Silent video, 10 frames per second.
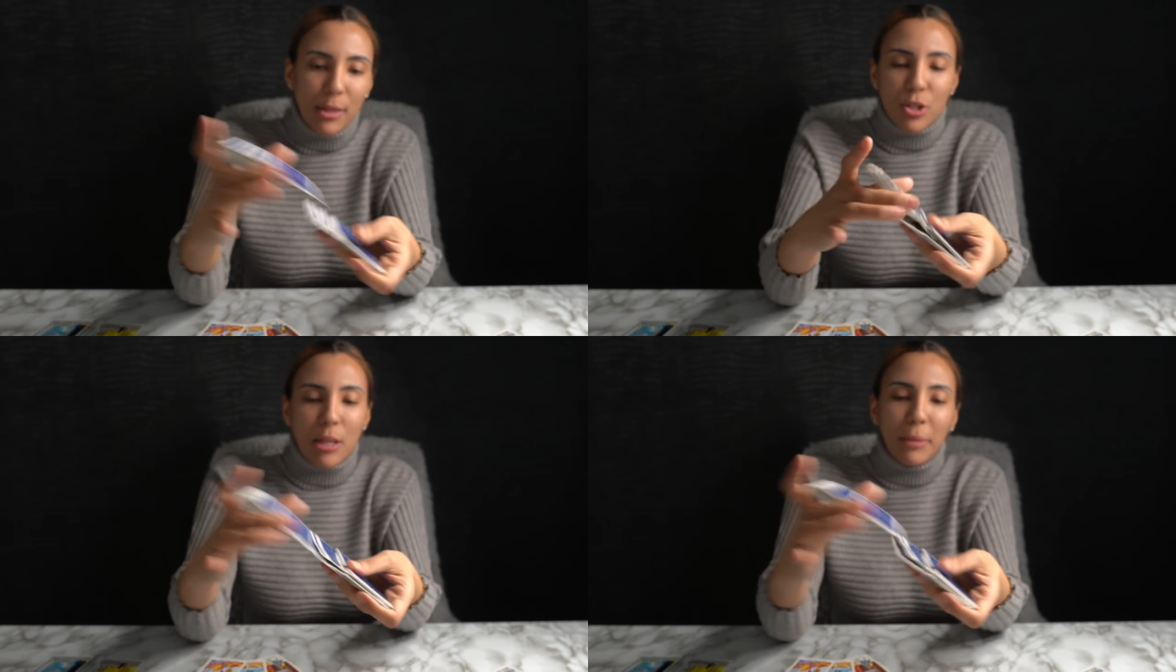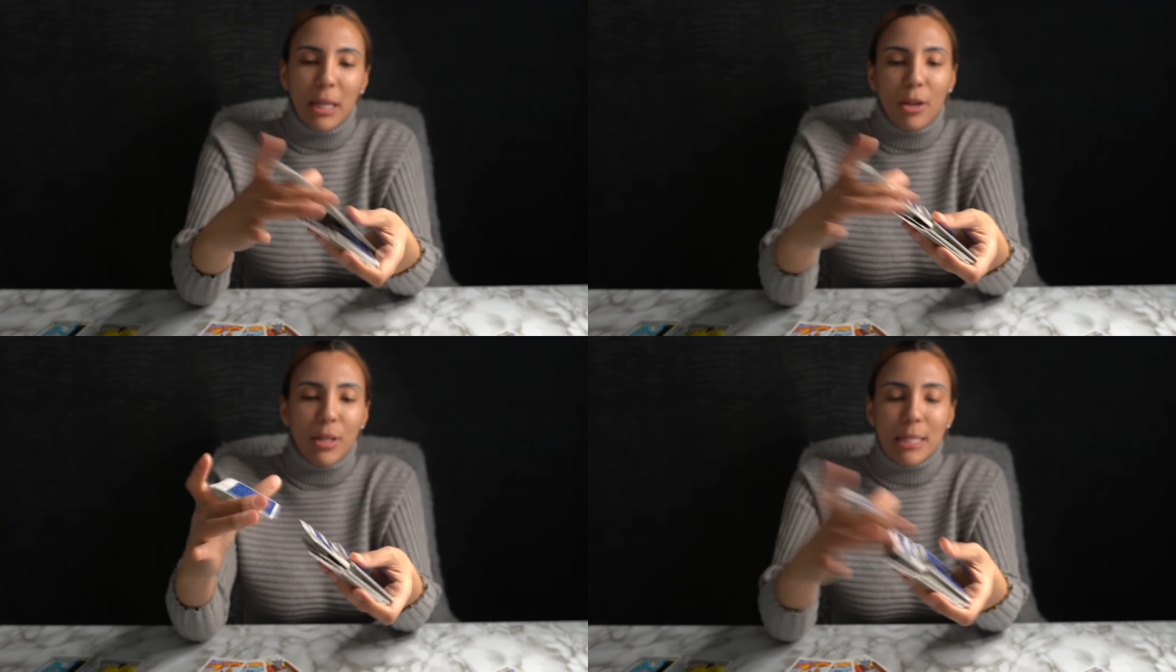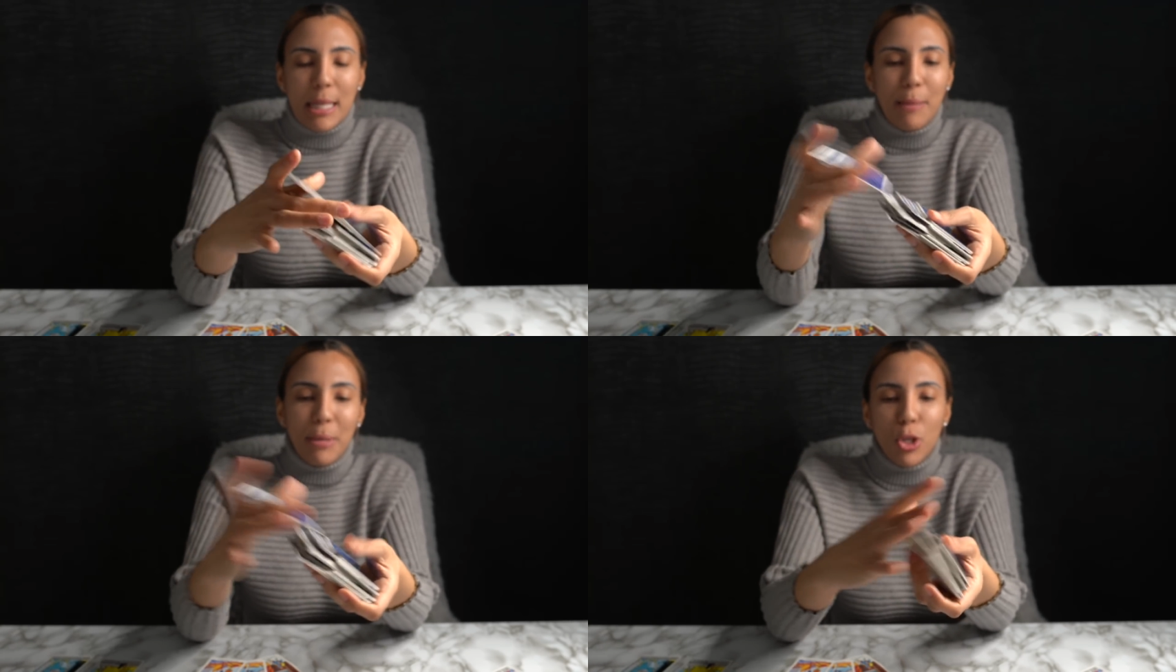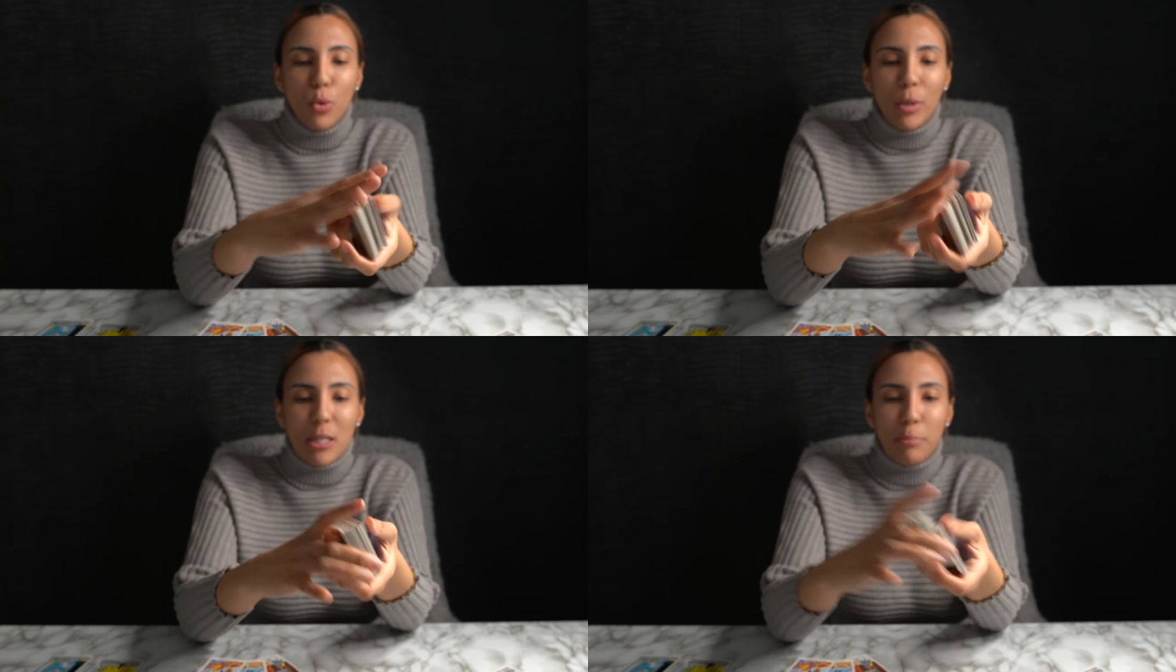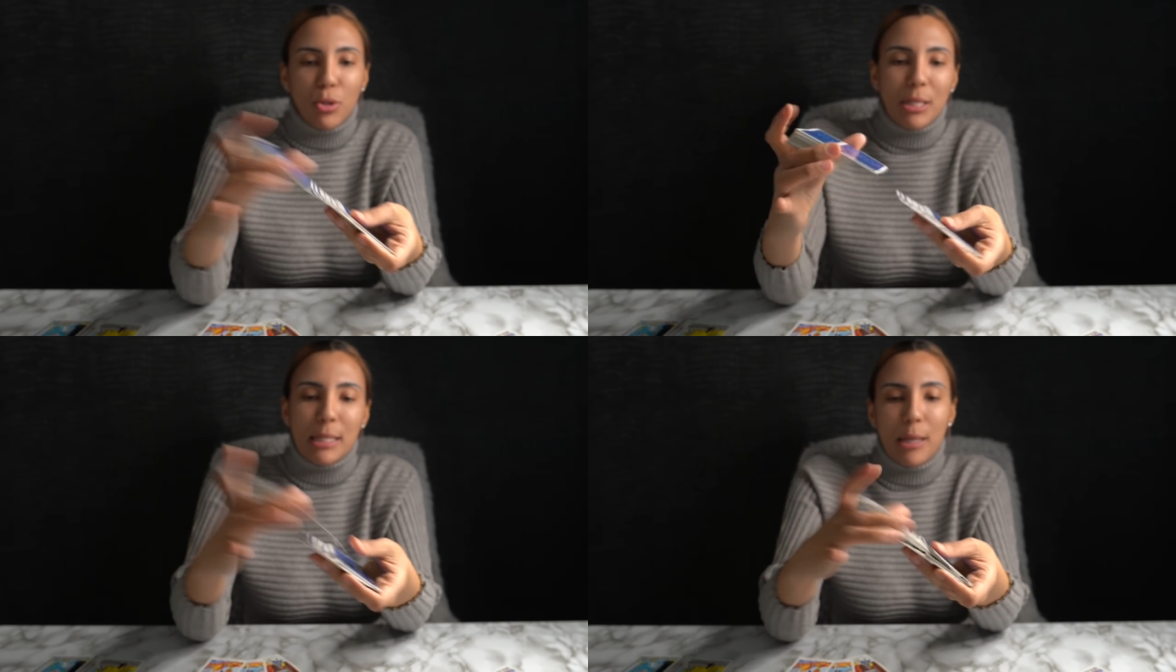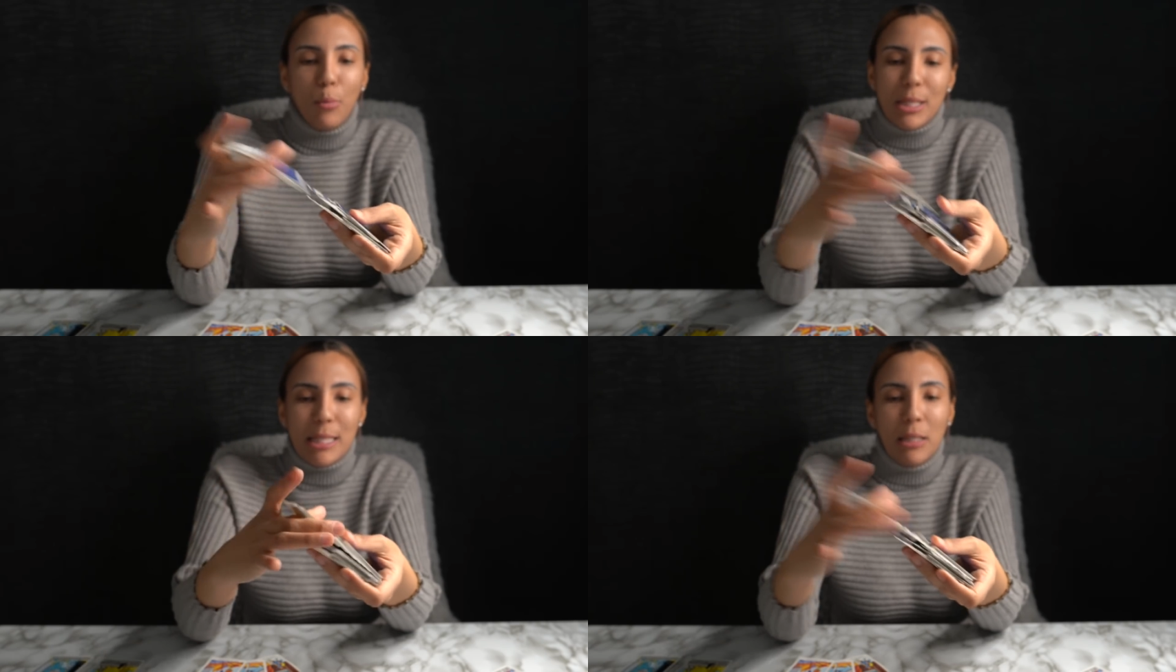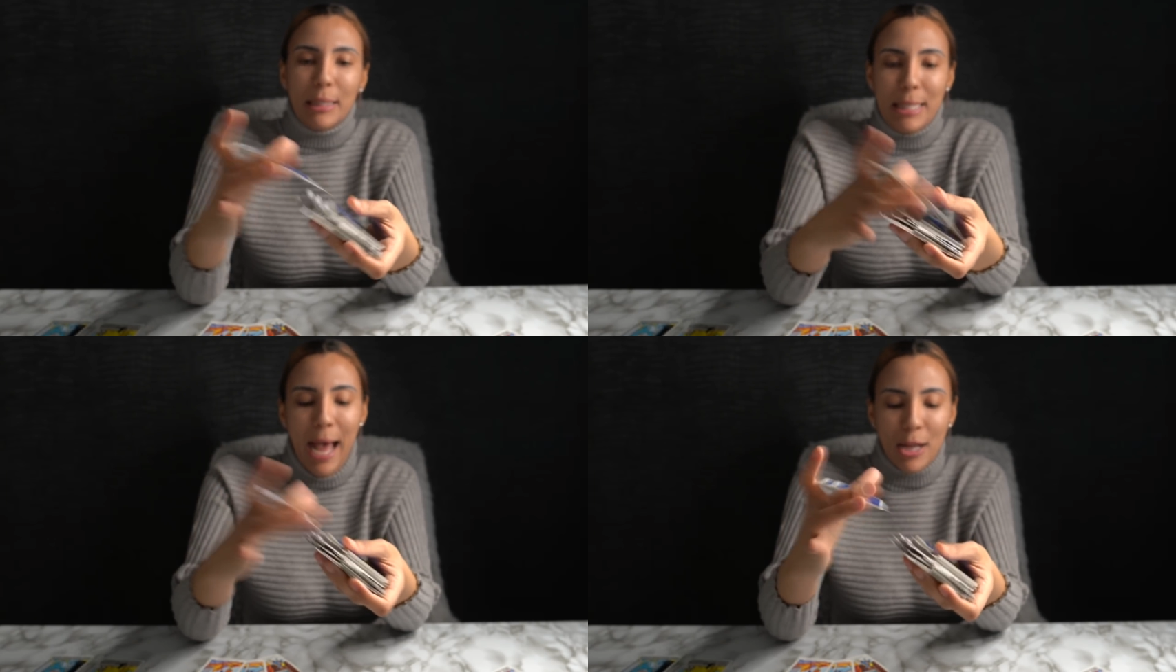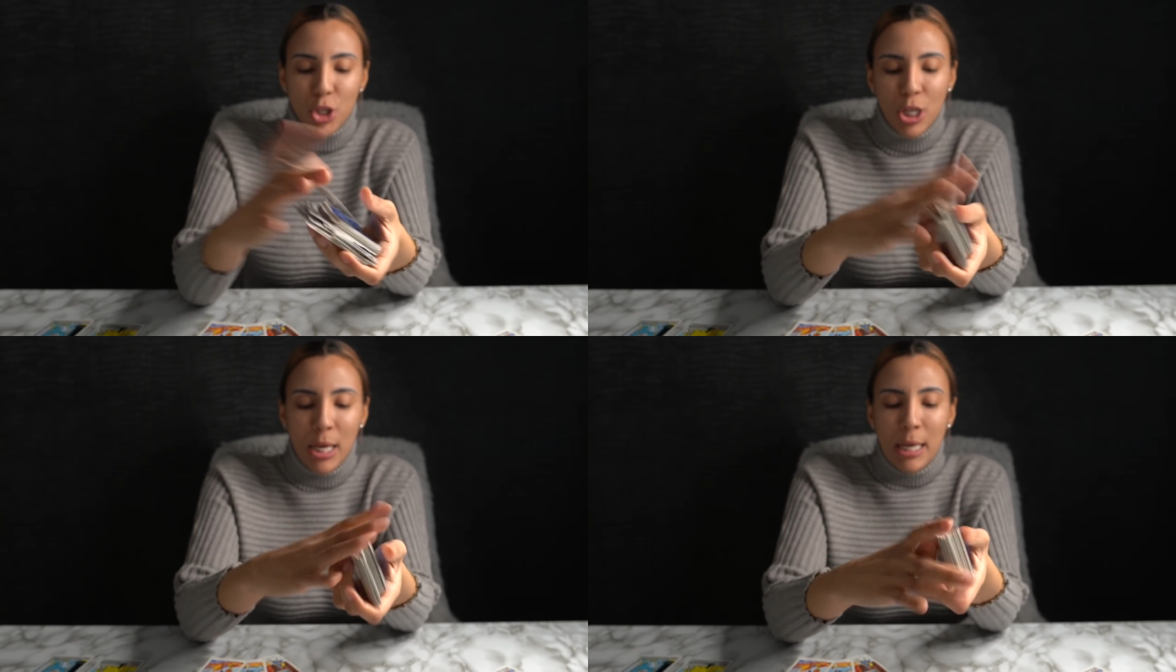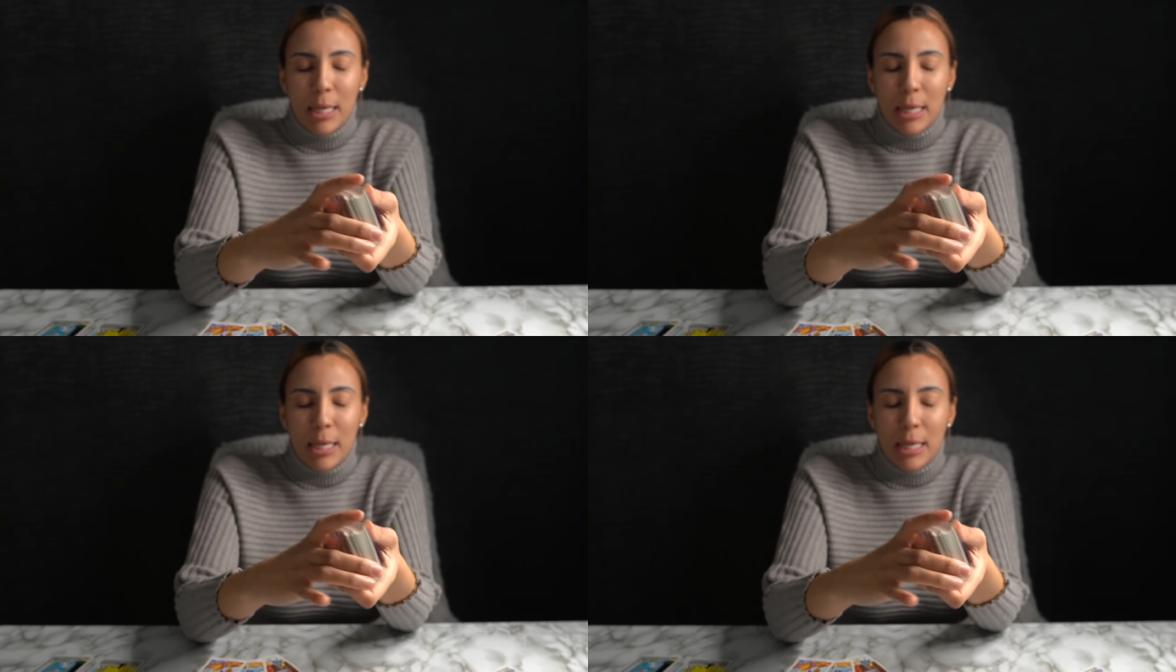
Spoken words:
There's something here that's keeping you and this person somewhat still attached.